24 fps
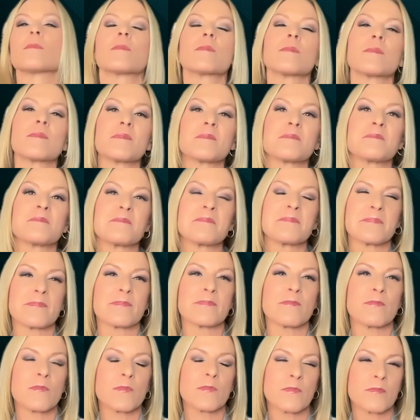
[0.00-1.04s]

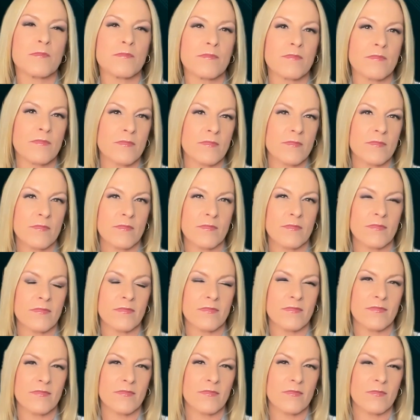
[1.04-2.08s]

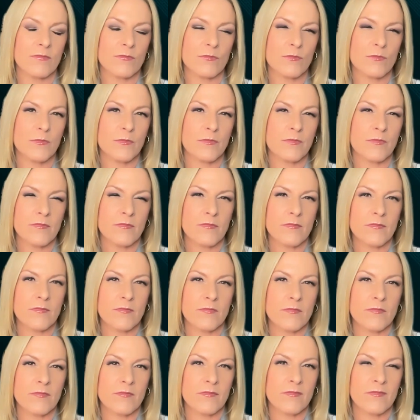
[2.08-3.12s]

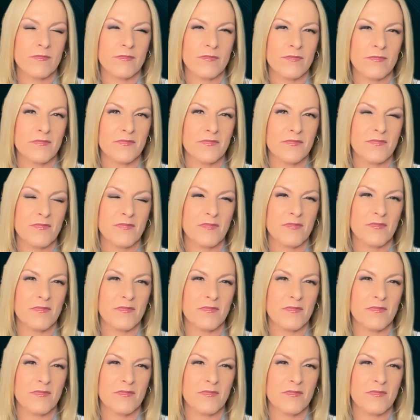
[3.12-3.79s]
(not speaking)